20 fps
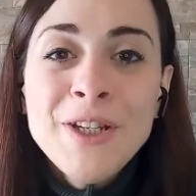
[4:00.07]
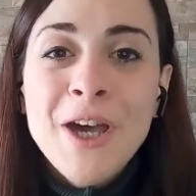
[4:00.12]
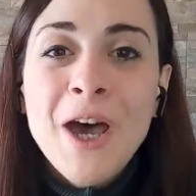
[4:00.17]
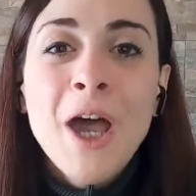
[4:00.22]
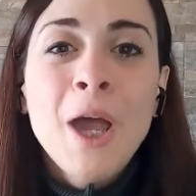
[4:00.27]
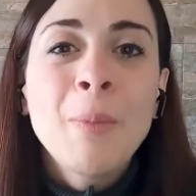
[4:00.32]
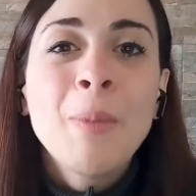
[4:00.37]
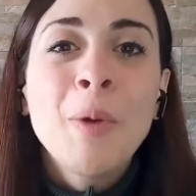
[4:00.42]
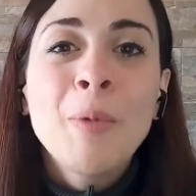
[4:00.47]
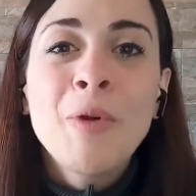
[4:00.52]

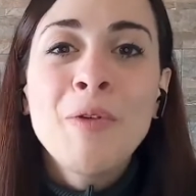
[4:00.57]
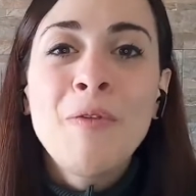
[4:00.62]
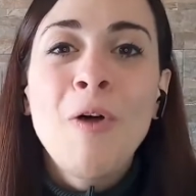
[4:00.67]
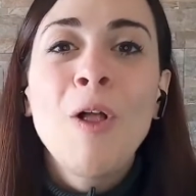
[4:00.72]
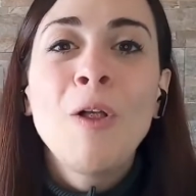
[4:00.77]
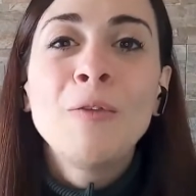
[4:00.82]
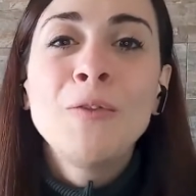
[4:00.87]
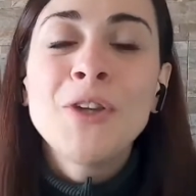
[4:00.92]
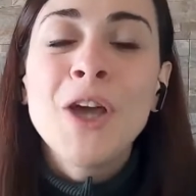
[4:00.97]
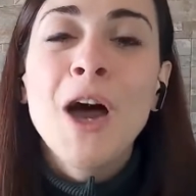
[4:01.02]
time
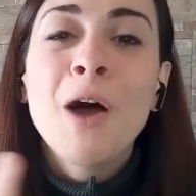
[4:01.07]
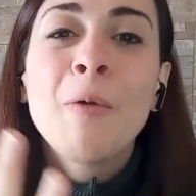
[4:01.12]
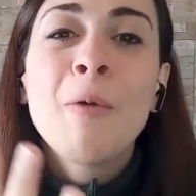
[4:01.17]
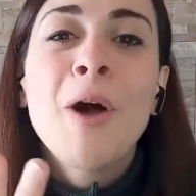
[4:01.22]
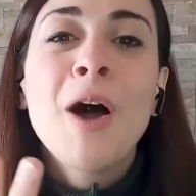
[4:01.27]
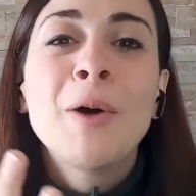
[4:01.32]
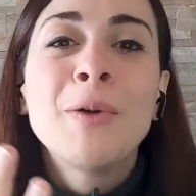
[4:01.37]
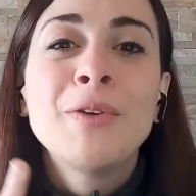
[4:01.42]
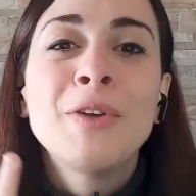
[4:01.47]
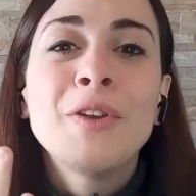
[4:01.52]
revolved
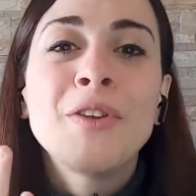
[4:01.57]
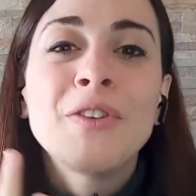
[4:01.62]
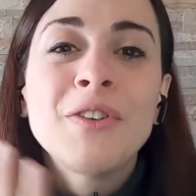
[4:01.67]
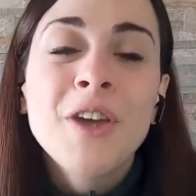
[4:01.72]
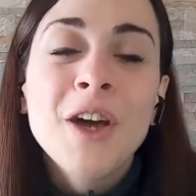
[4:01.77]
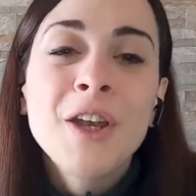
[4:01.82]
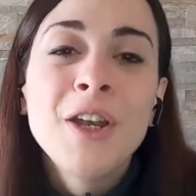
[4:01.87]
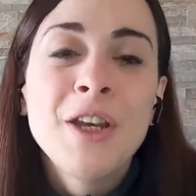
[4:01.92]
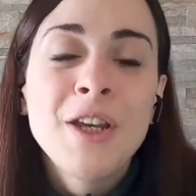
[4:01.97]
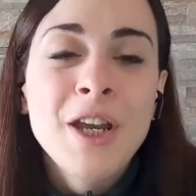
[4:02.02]
around
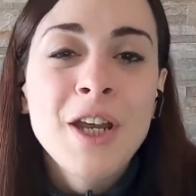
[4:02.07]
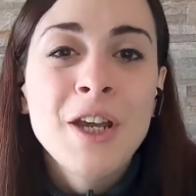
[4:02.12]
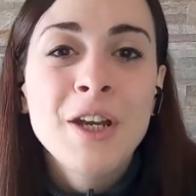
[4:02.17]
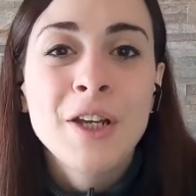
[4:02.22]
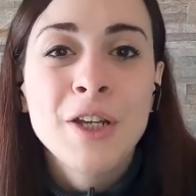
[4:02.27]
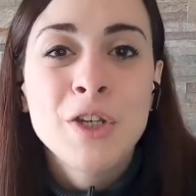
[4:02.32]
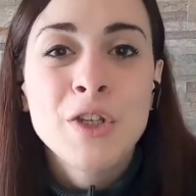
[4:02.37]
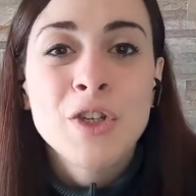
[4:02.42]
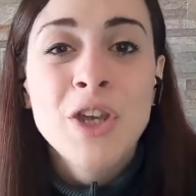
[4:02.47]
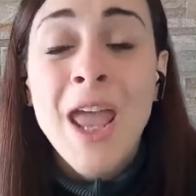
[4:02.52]
studying
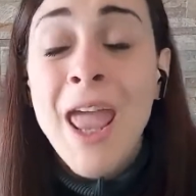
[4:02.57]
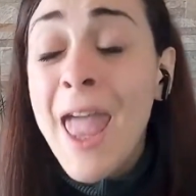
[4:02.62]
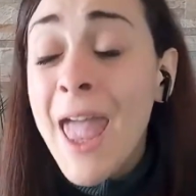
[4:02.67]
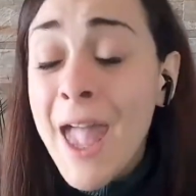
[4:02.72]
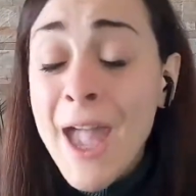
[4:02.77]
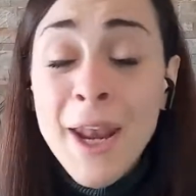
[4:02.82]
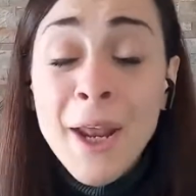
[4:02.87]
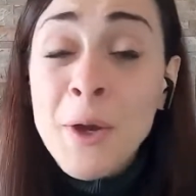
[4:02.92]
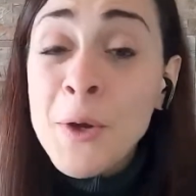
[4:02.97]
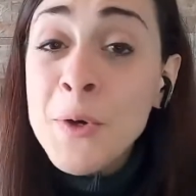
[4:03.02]
English,
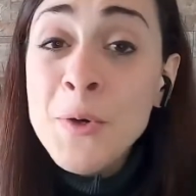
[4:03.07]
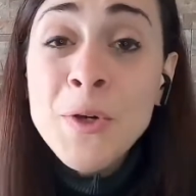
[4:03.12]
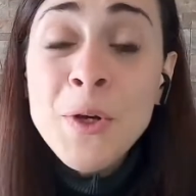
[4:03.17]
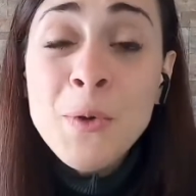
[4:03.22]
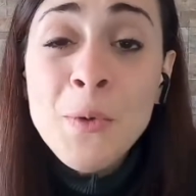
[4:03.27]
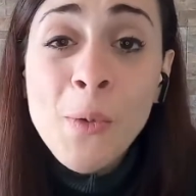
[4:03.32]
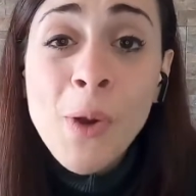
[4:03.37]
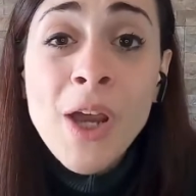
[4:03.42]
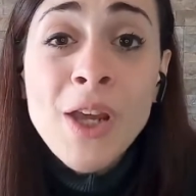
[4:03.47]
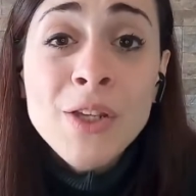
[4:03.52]
and I
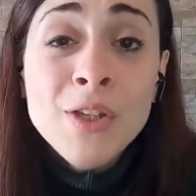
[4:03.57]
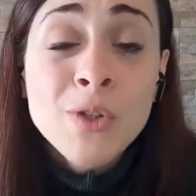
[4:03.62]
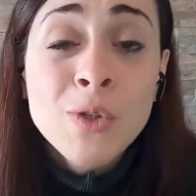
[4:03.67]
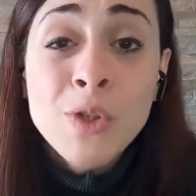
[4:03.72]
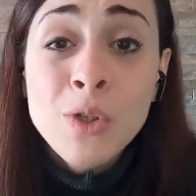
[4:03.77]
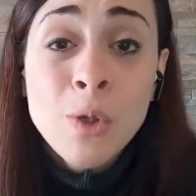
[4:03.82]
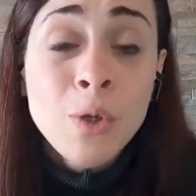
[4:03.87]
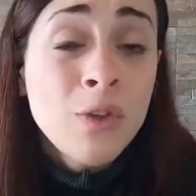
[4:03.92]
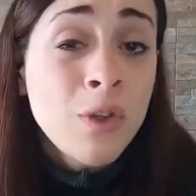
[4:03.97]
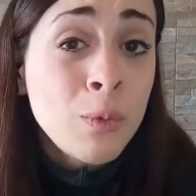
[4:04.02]
couldn't wait
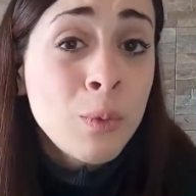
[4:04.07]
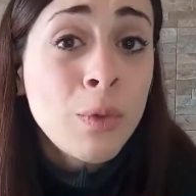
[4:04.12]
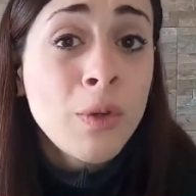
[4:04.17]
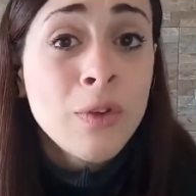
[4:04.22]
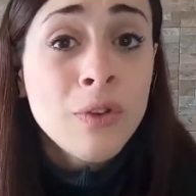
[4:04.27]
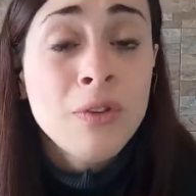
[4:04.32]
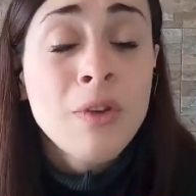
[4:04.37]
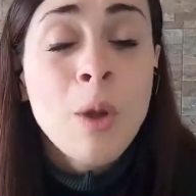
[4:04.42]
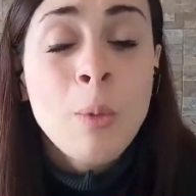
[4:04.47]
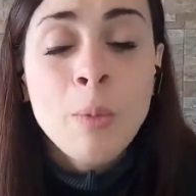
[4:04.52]
to use it
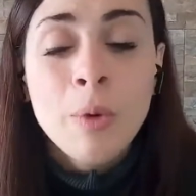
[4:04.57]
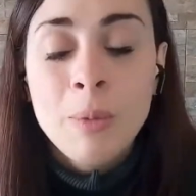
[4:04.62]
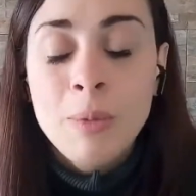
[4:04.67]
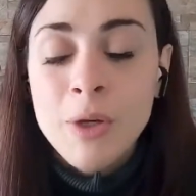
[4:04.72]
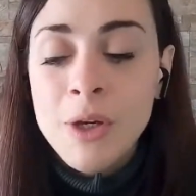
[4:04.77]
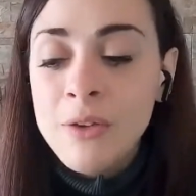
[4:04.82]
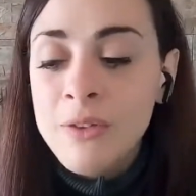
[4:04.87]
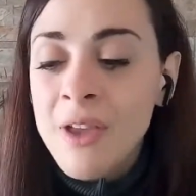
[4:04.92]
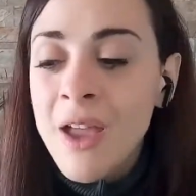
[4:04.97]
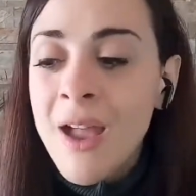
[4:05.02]
with someone
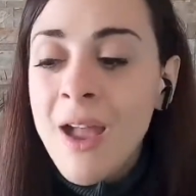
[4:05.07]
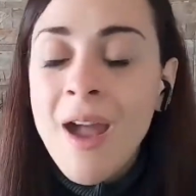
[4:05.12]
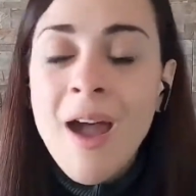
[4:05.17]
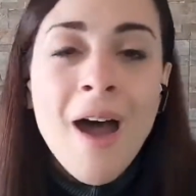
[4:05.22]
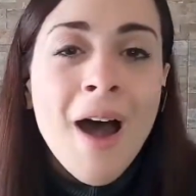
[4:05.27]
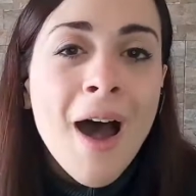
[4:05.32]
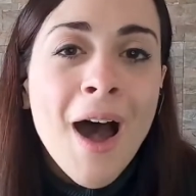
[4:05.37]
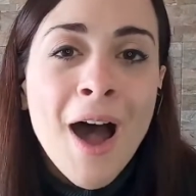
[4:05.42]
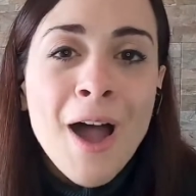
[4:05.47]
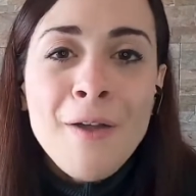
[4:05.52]
because
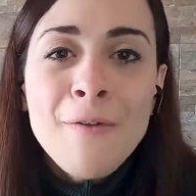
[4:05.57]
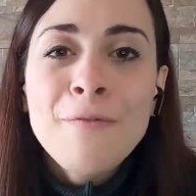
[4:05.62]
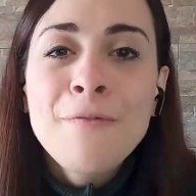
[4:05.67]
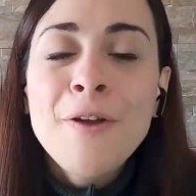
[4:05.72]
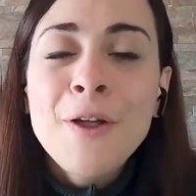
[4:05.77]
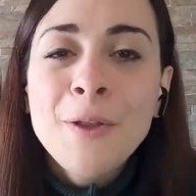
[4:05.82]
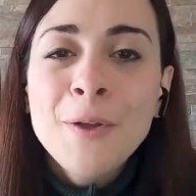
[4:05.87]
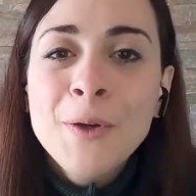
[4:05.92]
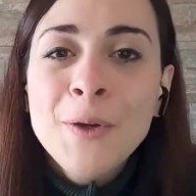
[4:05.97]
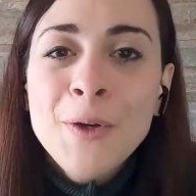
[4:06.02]
I
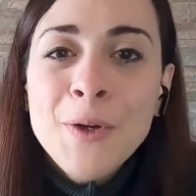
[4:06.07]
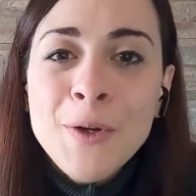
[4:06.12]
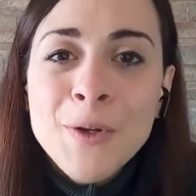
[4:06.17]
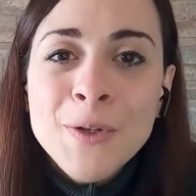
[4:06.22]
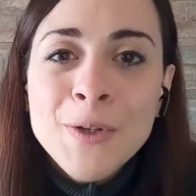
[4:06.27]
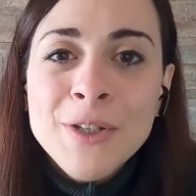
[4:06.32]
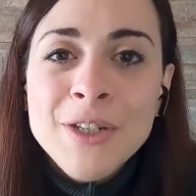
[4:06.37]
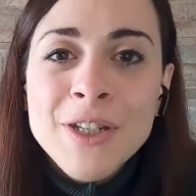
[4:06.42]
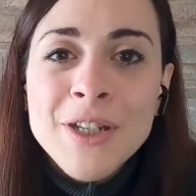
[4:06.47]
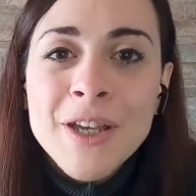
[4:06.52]
felt
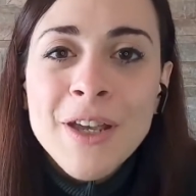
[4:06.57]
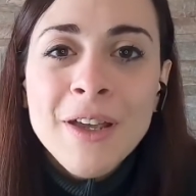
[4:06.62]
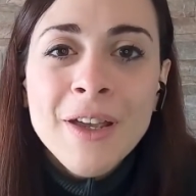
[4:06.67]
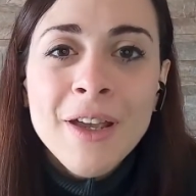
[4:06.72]
good.